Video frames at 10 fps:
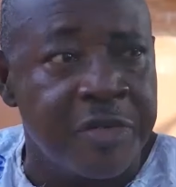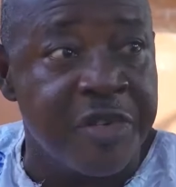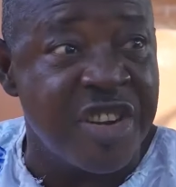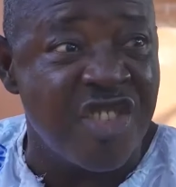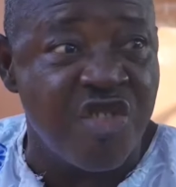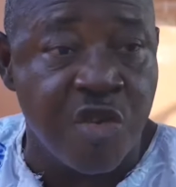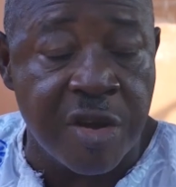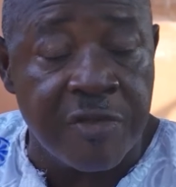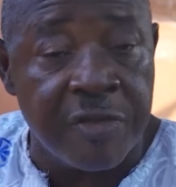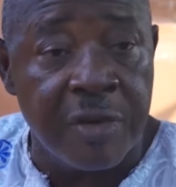and
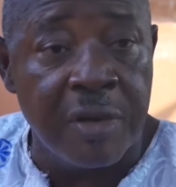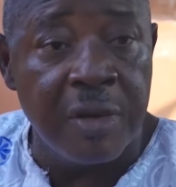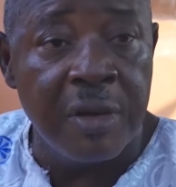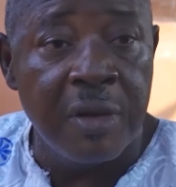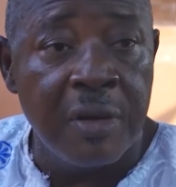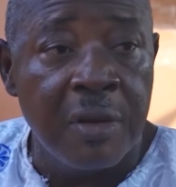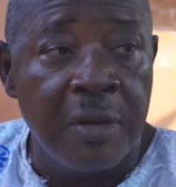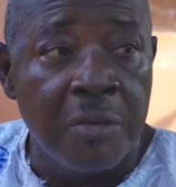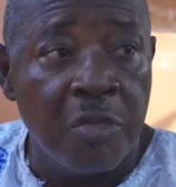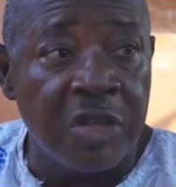retrieve
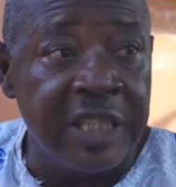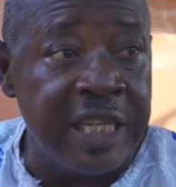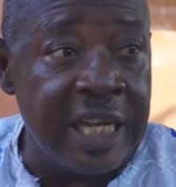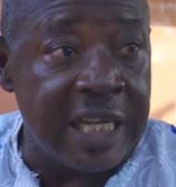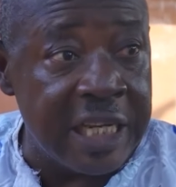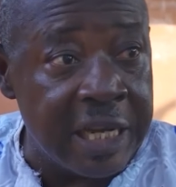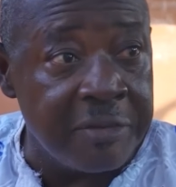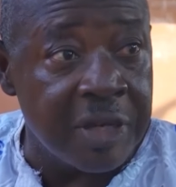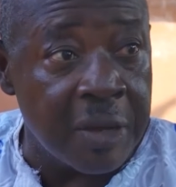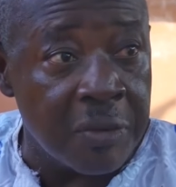money they
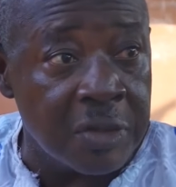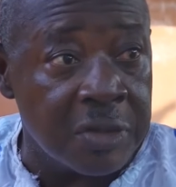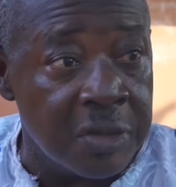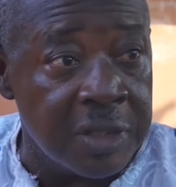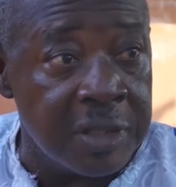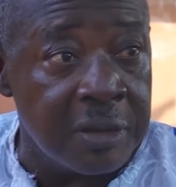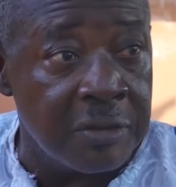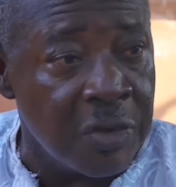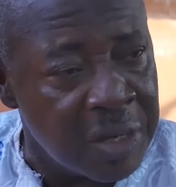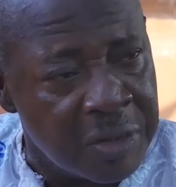claimed I was owing
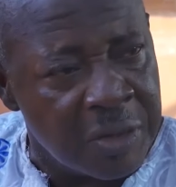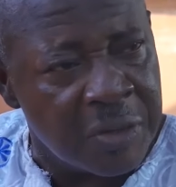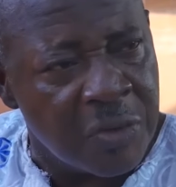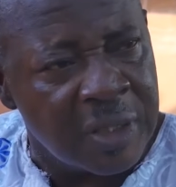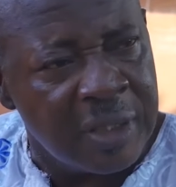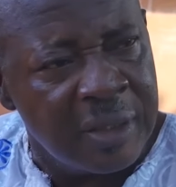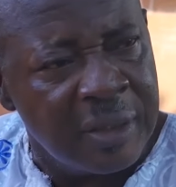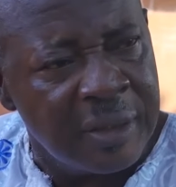them. We're not the one.